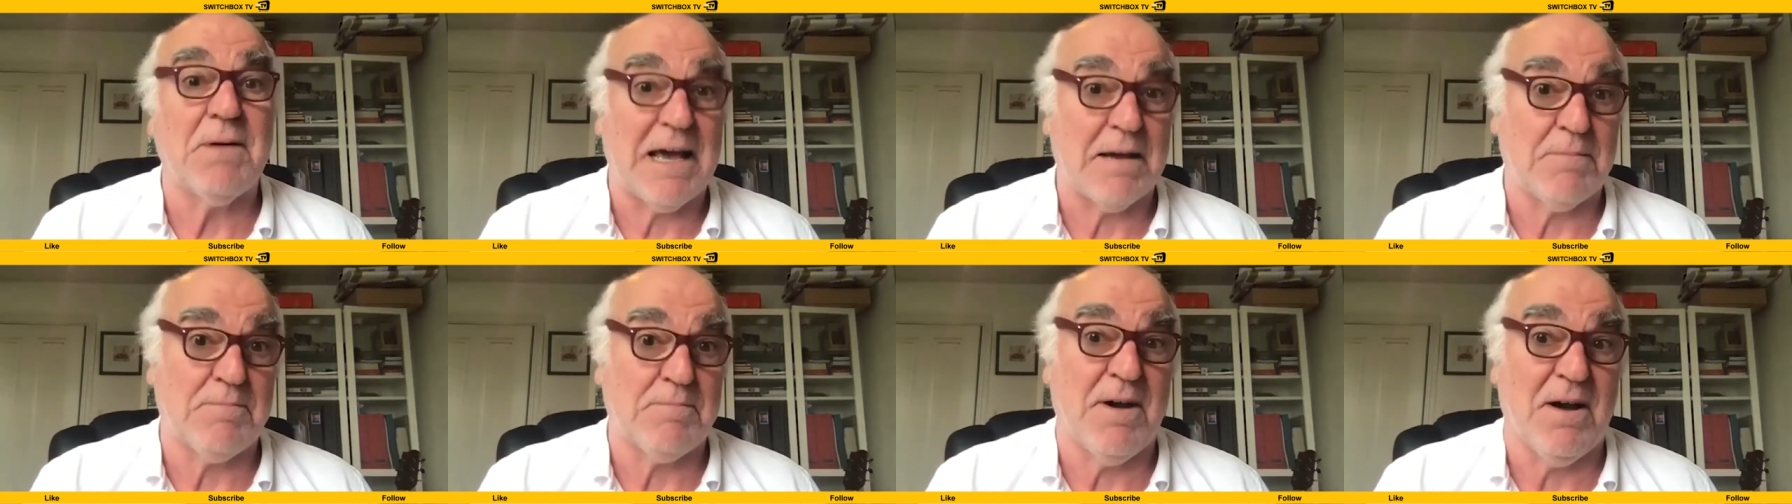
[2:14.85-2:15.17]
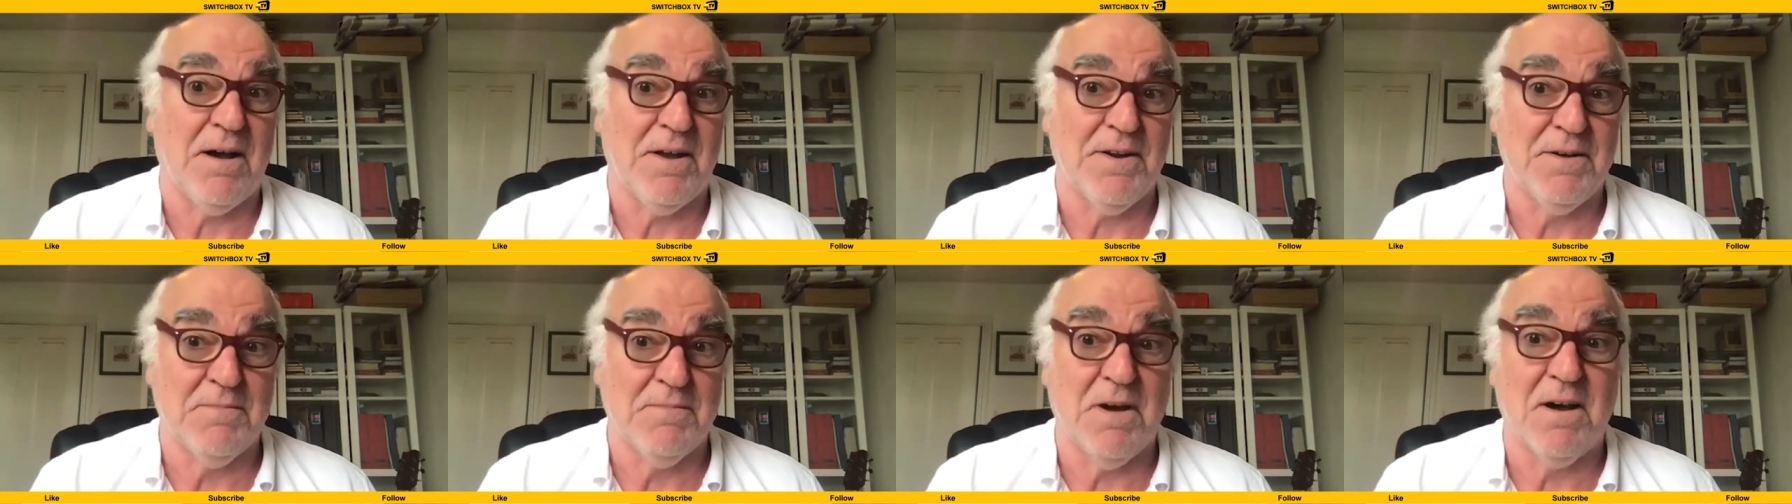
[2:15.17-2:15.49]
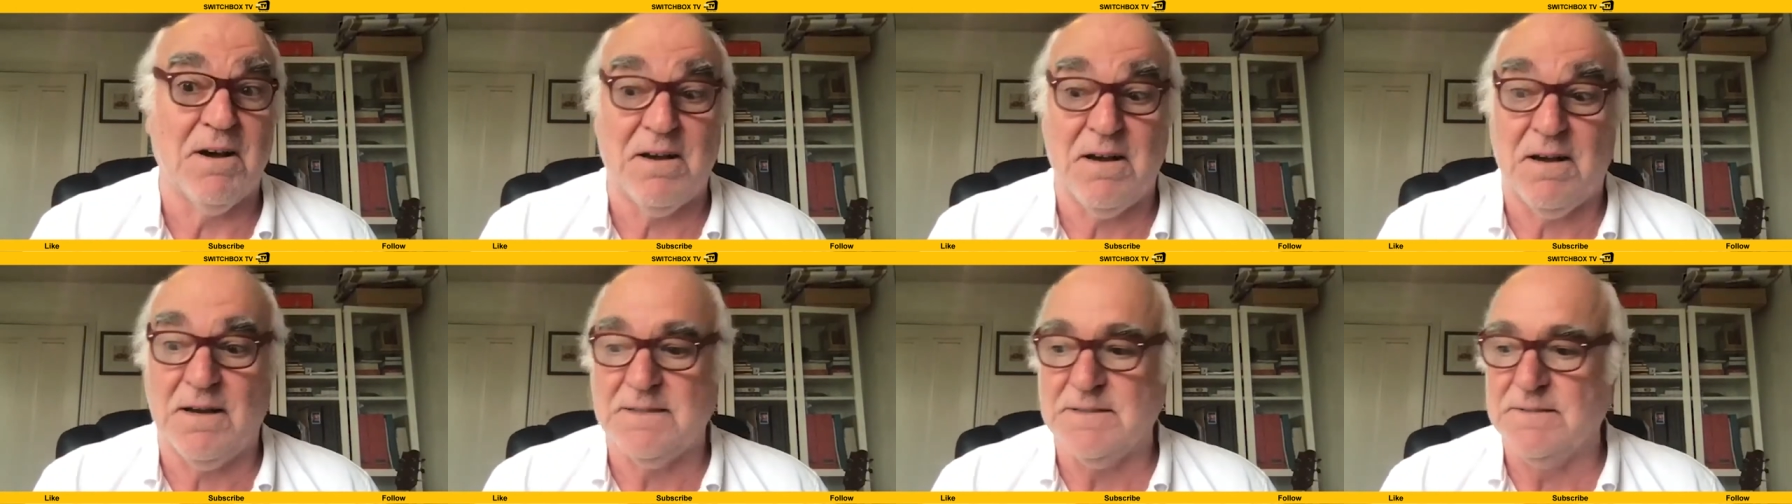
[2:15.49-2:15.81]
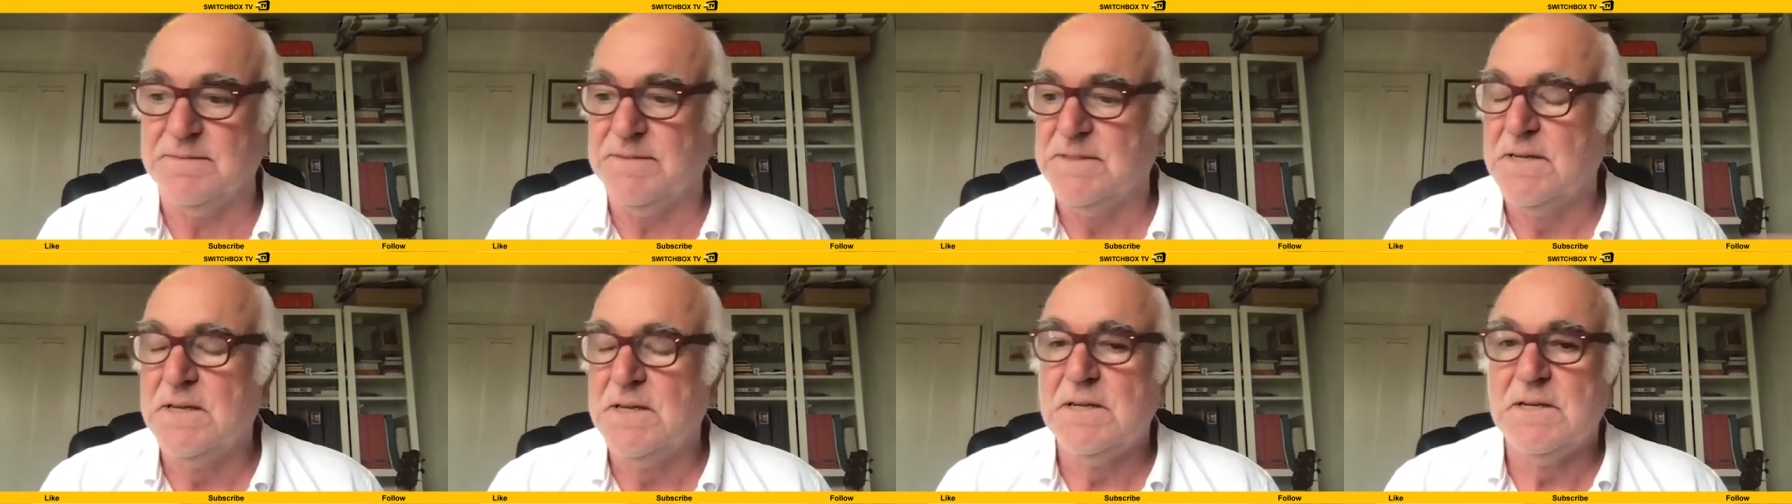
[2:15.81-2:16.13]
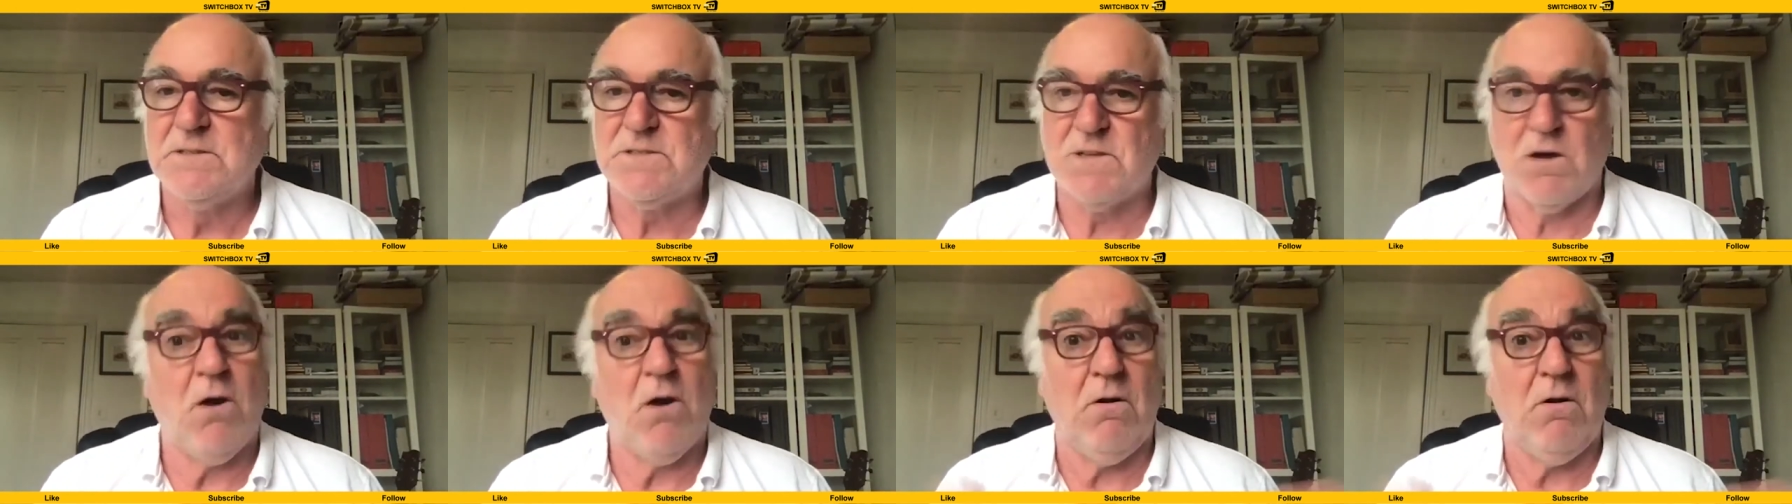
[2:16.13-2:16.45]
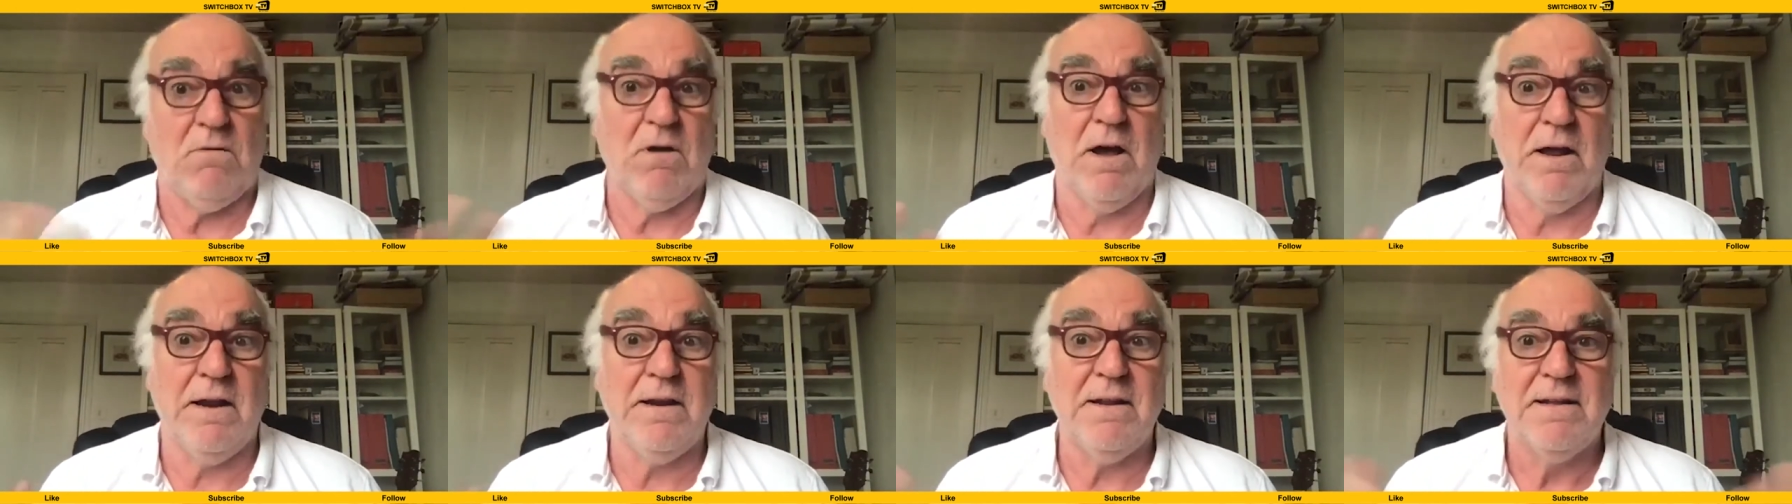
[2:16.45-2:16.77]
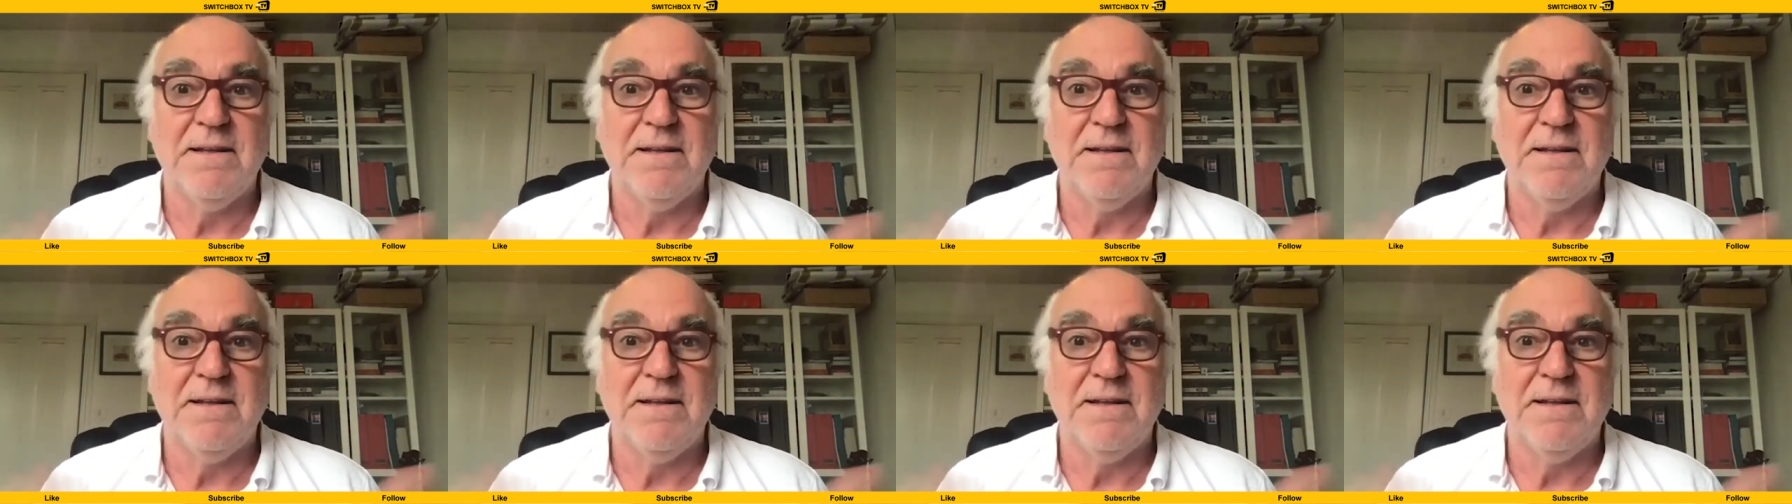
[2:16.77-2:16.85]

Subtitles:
act partner, Mark Arden. So, all right.